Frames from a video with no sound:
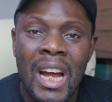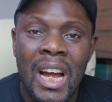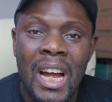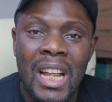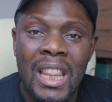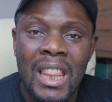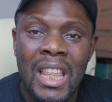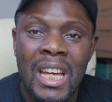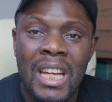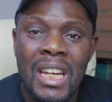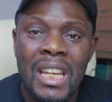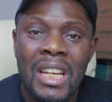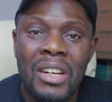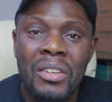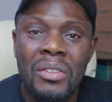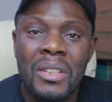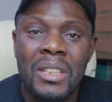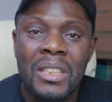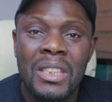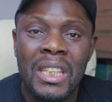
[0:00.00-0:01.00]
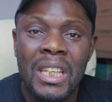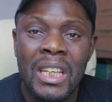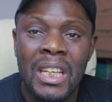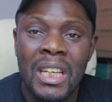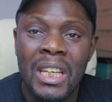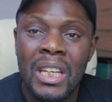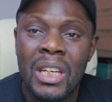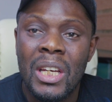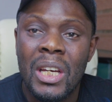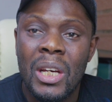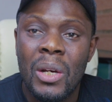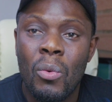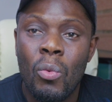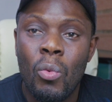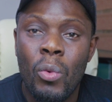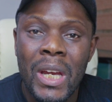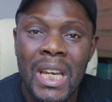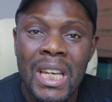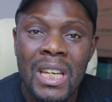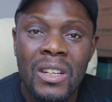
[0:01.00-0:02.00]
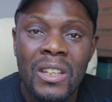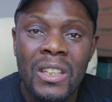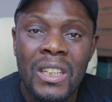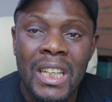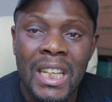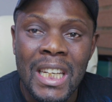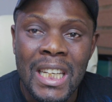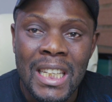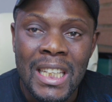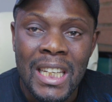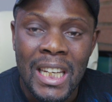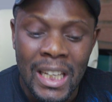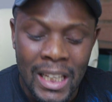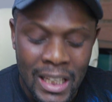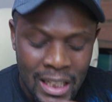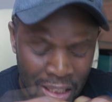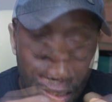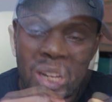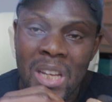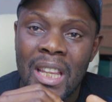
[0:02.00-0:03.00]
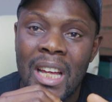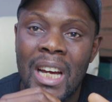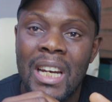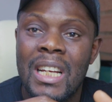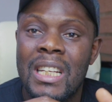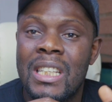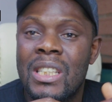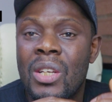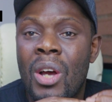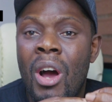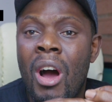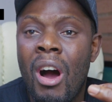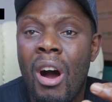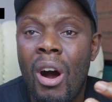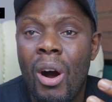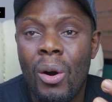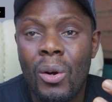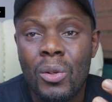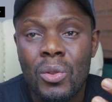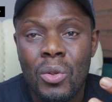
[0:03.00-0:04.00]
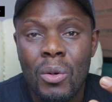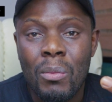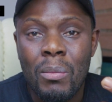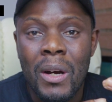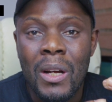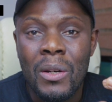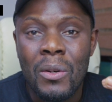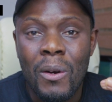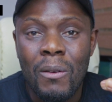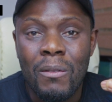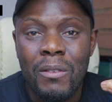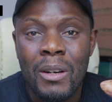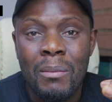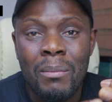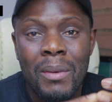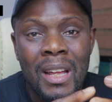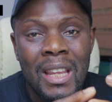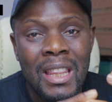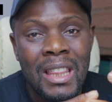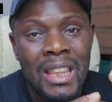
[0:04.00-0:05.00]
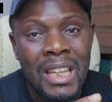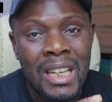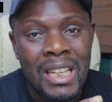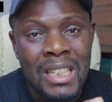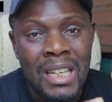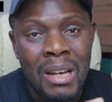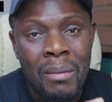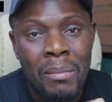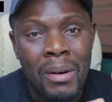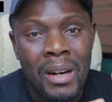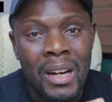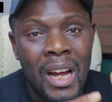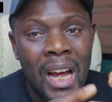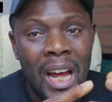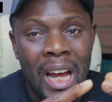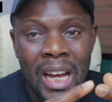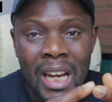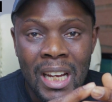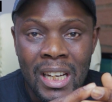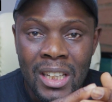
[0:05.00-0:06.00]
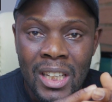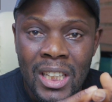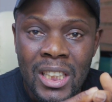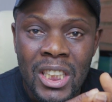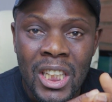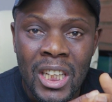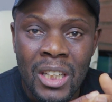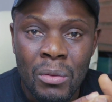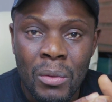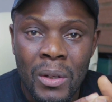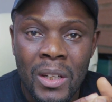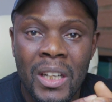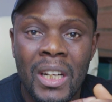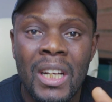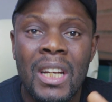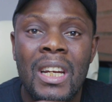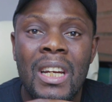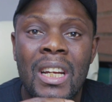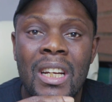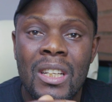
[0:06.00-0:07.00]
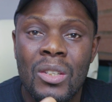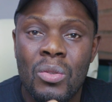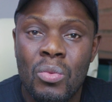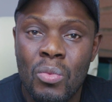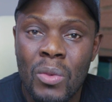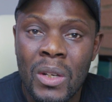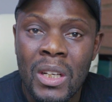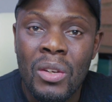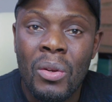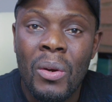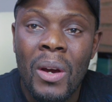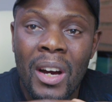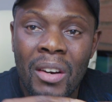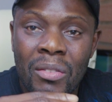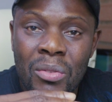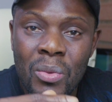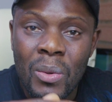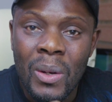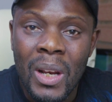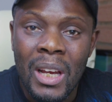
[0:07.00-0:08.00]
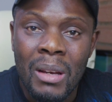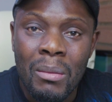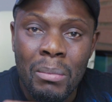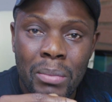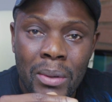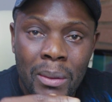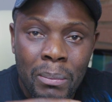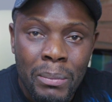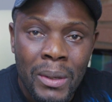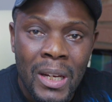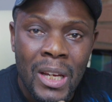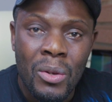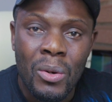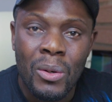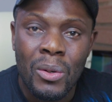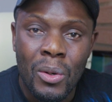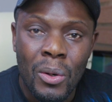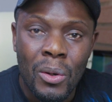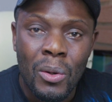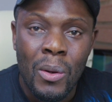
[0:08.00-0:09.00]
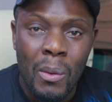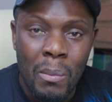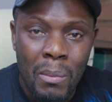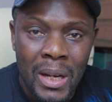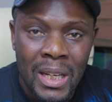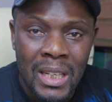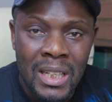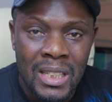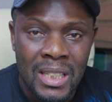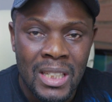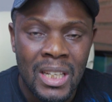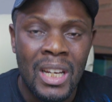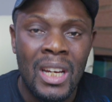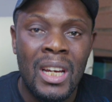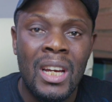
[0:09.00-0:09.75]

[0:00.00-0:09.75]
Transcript: And then there is the winter intake. That is October, November, December, and January. That is when you have to prepare your documents